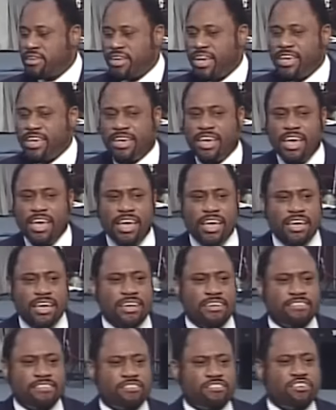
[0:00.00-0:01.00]
A king
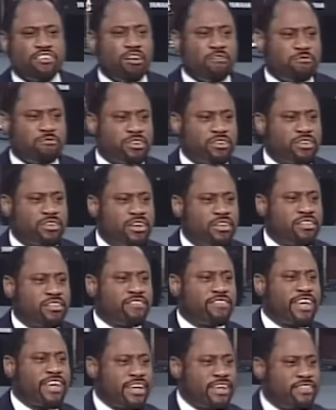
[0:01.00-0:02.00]
is a sovereign. The
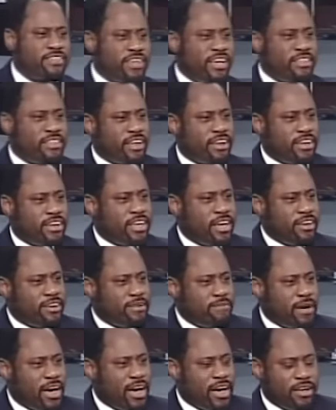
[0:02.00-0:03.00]
second thing that a
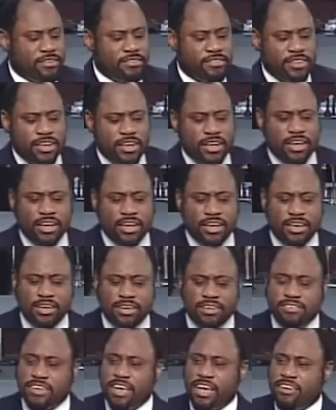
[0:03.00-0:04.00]
kingdom has
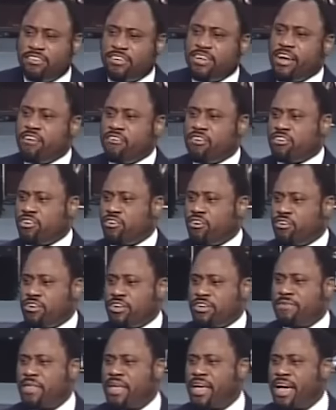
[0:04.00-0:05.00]
is a
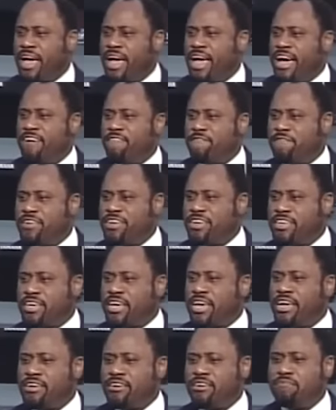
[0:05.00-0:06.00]
territory. Every
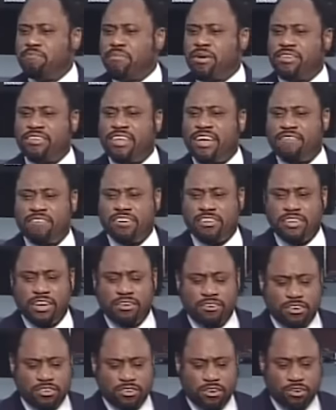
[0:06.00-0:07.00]
kingdom must have a
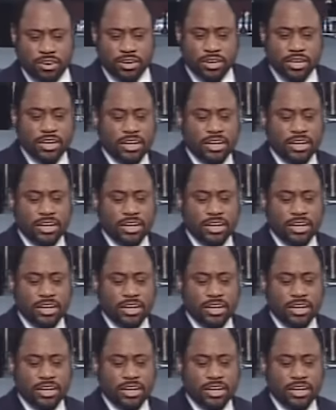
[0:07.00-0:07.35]
territory.